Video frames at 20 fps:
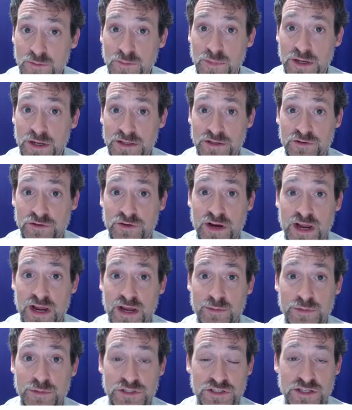by the
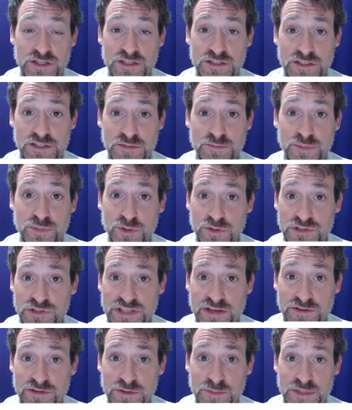crab, which then just pulls
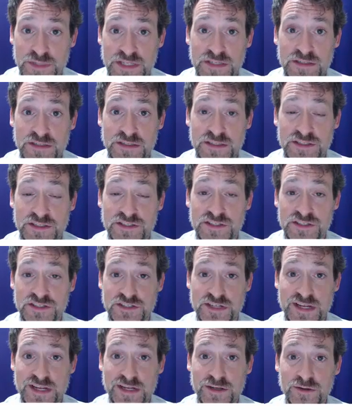out the meat and eats the
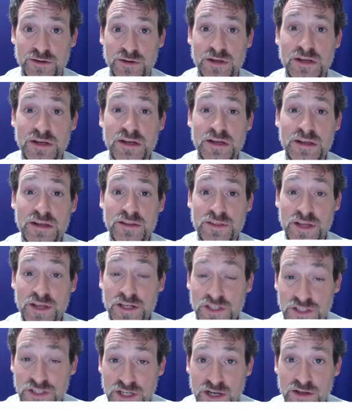snail.
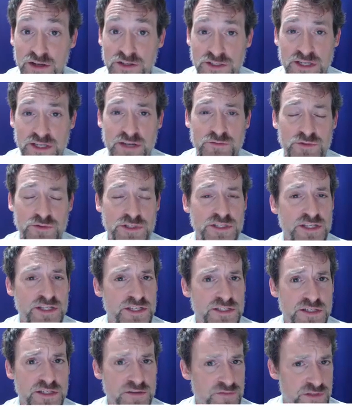Thick shells can
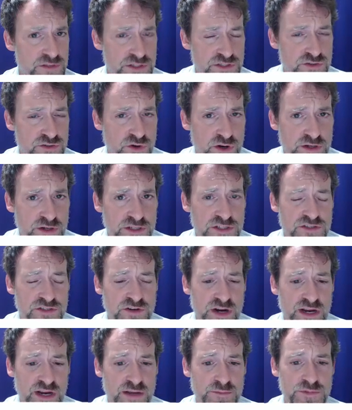resist even the strongest
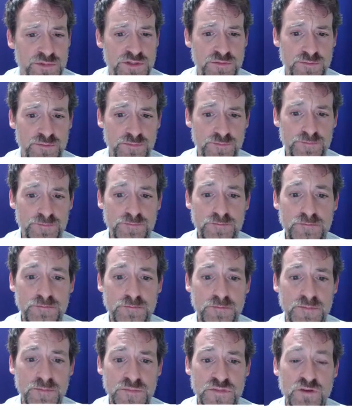crabs.
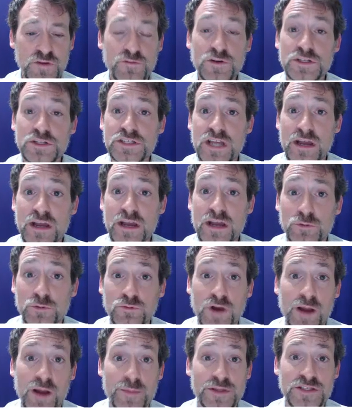So for example,
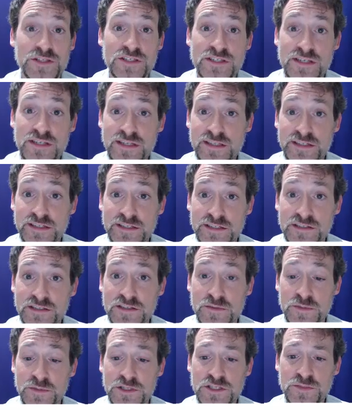Robin Seeley did
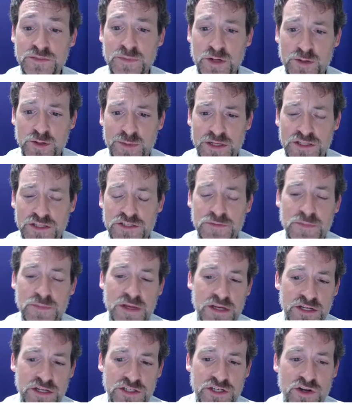some experiments.
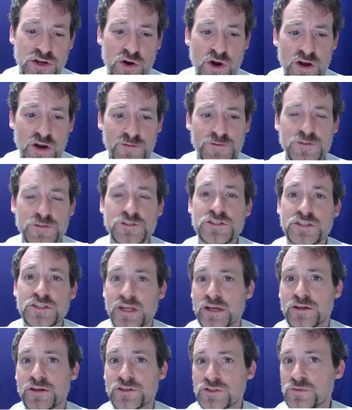She offered
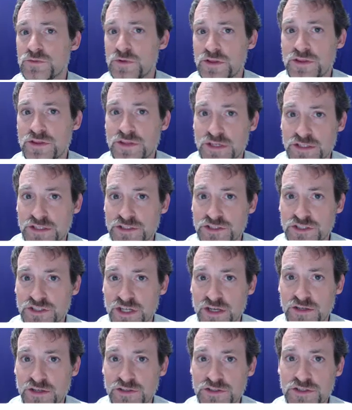snails with thin
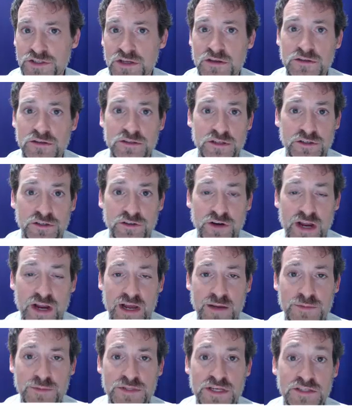shells to
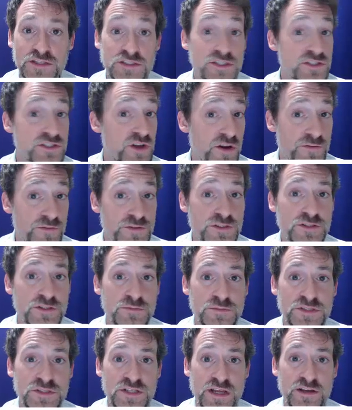crabs, and she's offered
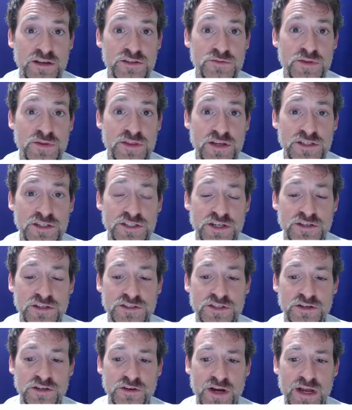some snails with thick
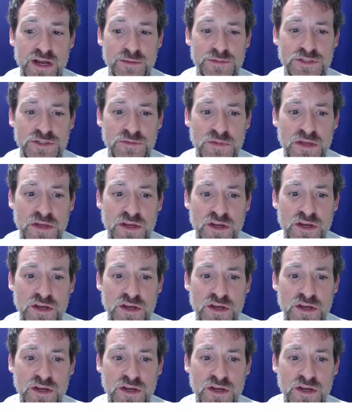shells to crabs.